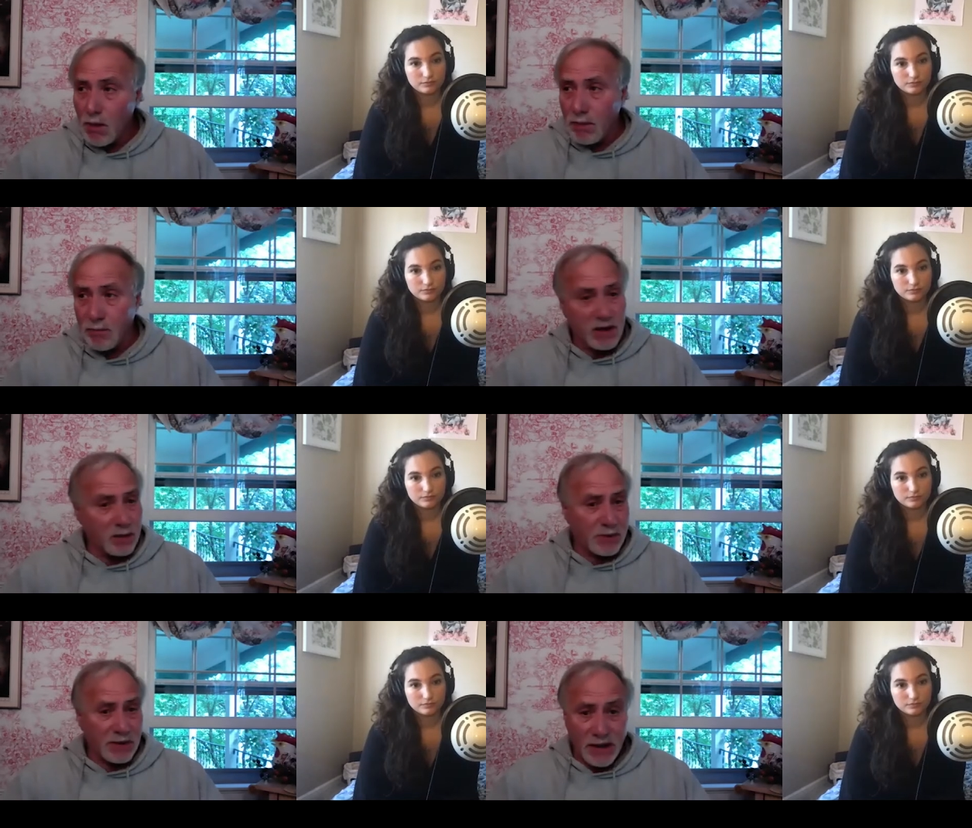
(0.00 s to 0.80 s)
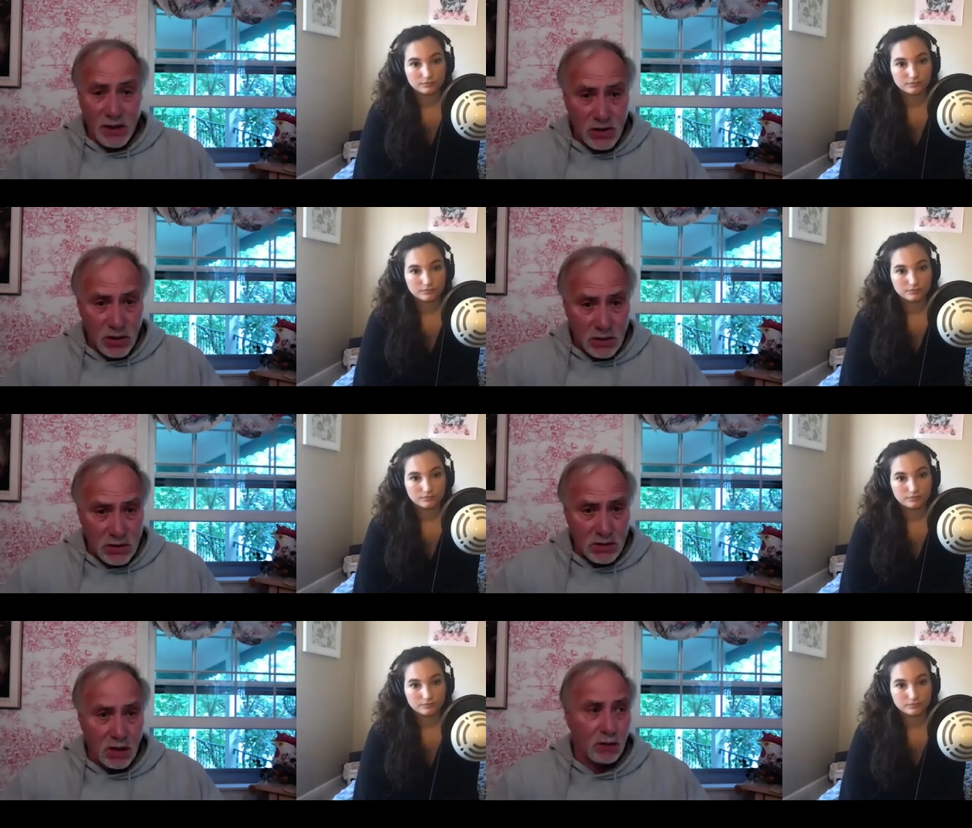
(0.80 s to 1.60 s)
Speaker 1: the
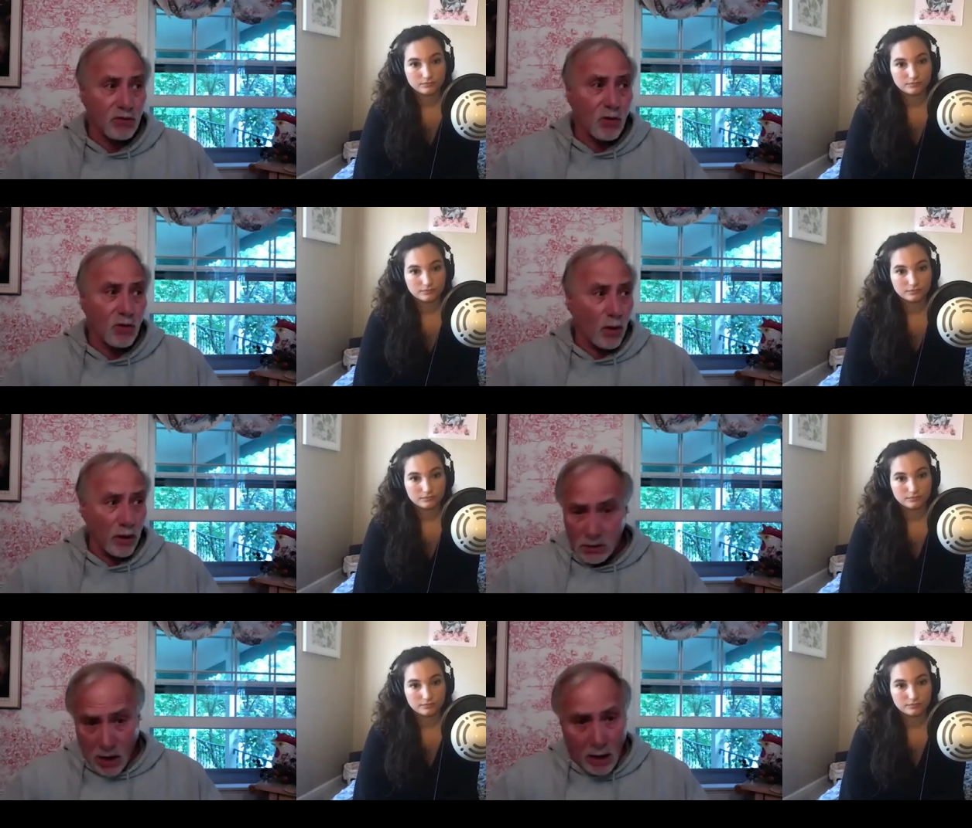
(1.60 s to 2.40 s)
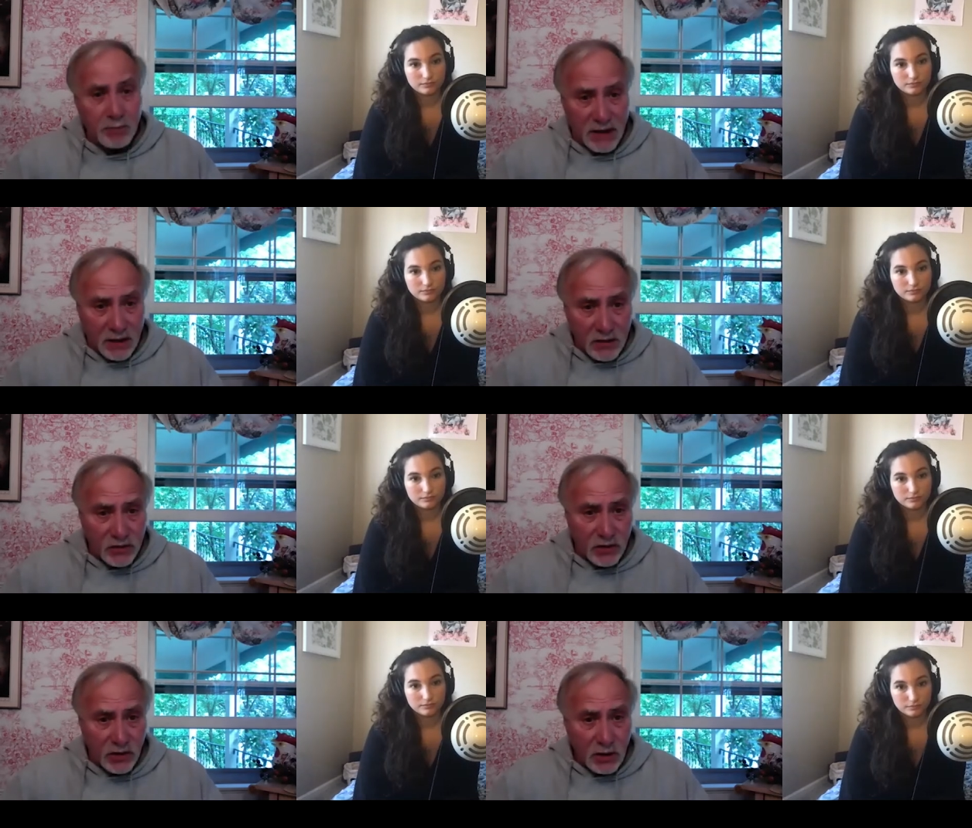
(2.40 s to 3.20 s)
manipulation of oil
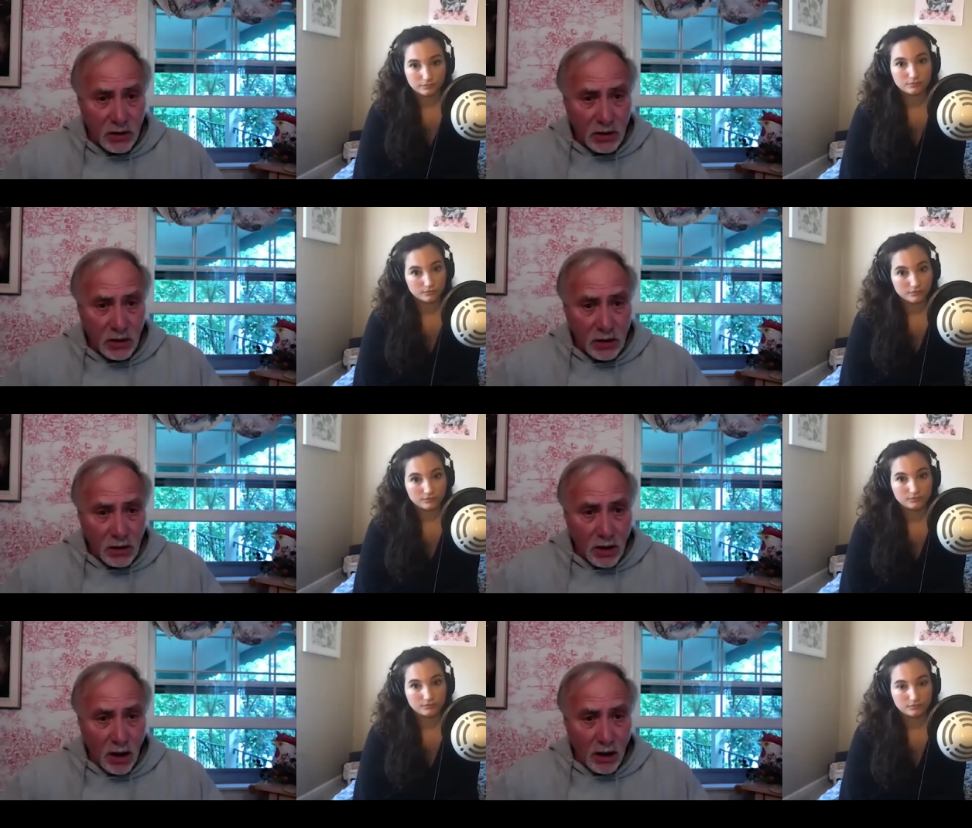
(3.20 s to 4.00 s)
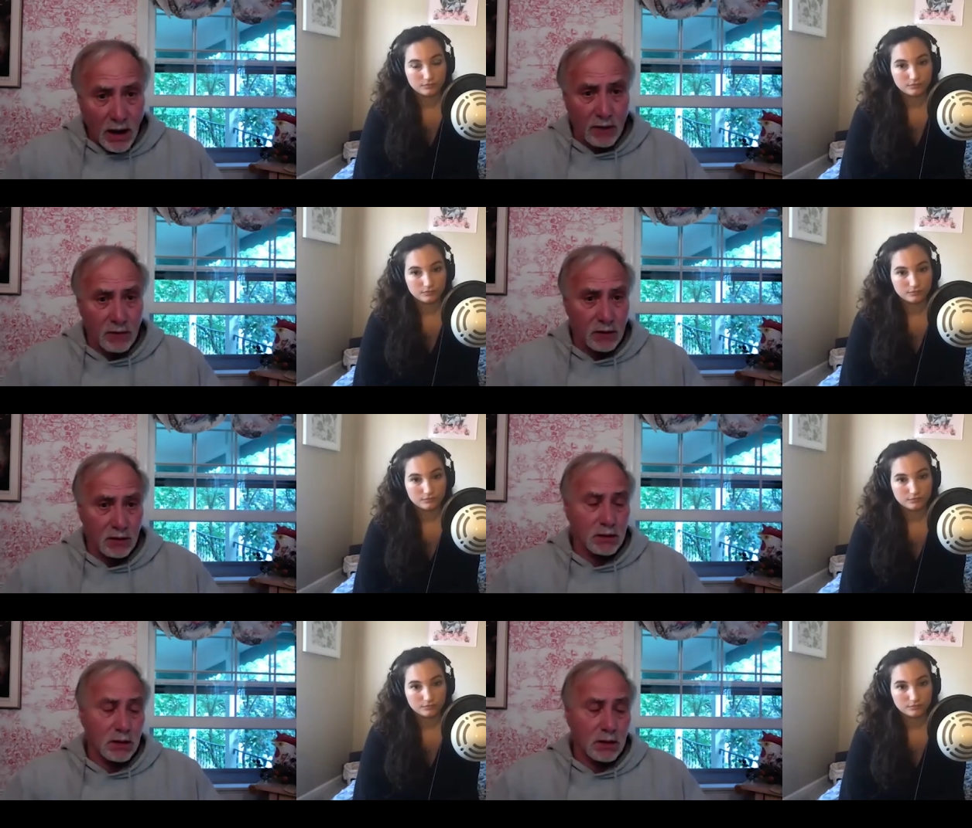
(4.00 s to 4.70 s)
companies uh, and their,